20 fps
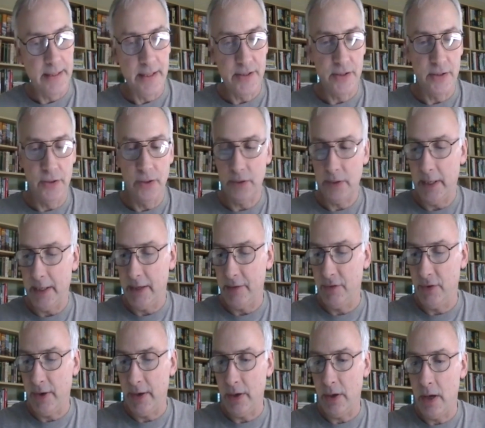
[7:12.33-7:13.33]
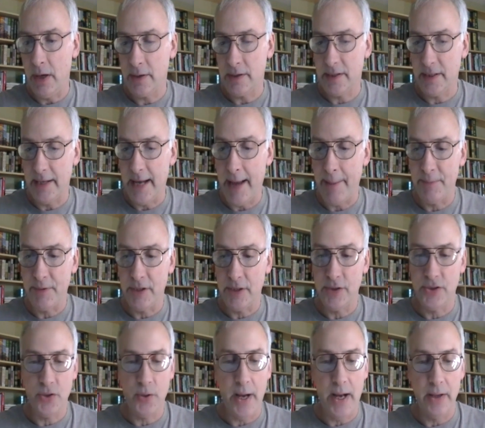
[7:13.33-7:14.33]
it doesn't look like a very long
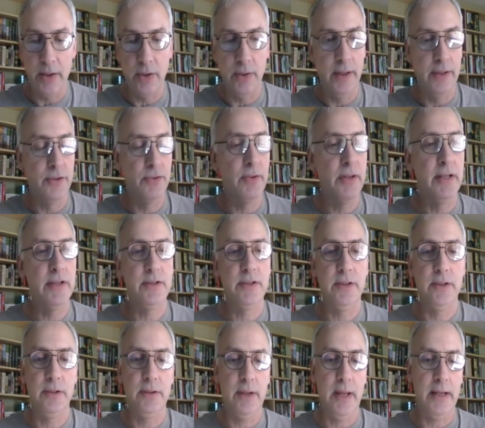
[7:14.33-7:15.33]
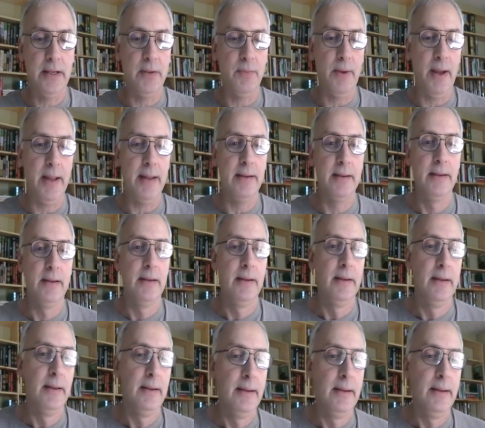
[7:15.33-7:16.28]
synopsis, so I'll go ahead and read it to you anyway.